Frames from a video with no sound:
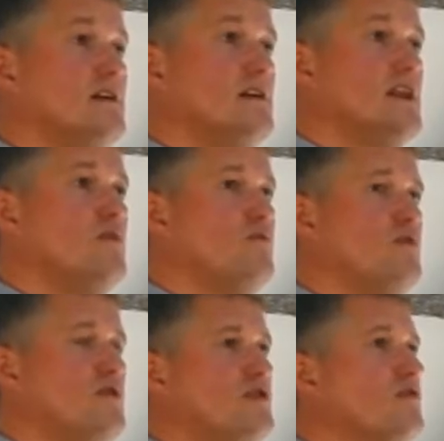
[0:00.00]
Now,
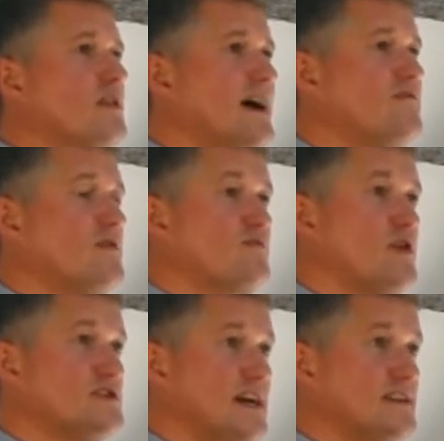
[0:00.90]
we couldn't go live with the
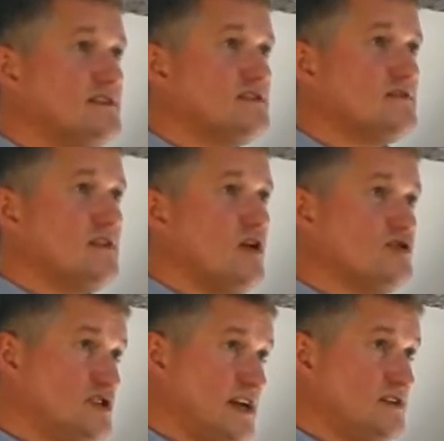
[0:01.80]
project until the
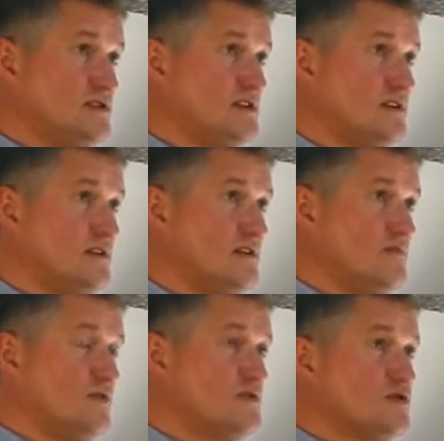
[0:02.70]
law changed,
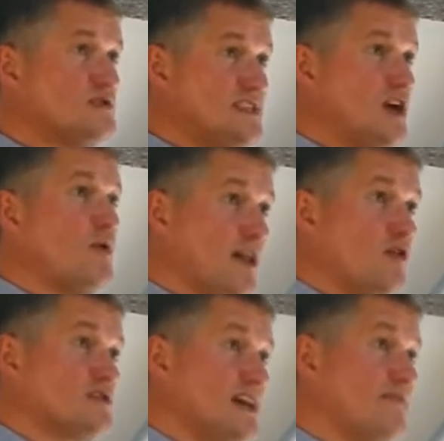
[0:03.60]
but it was going to take quite a
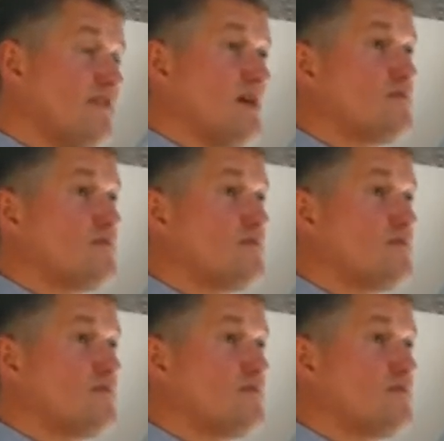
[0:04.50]
long time for that